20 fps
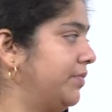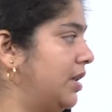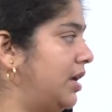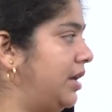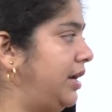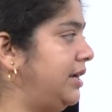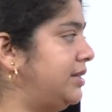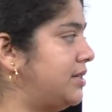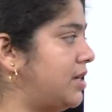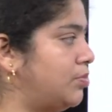The
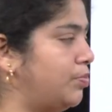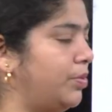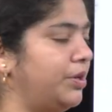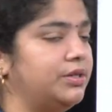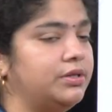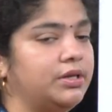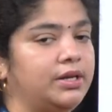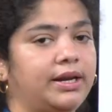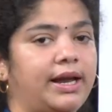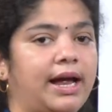
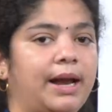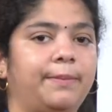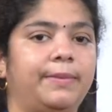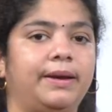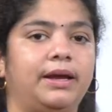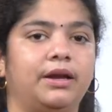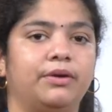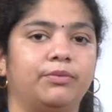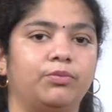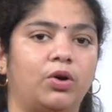resuspension can
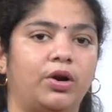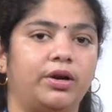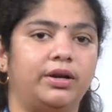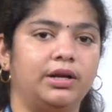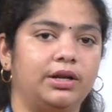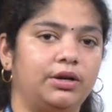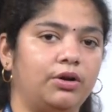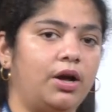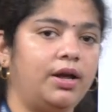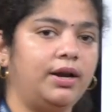be in
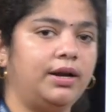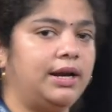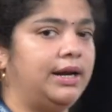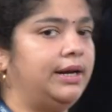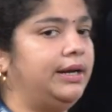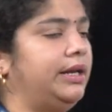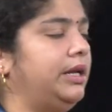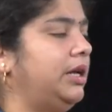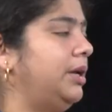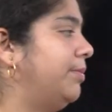water or
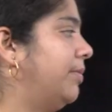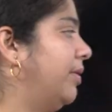TE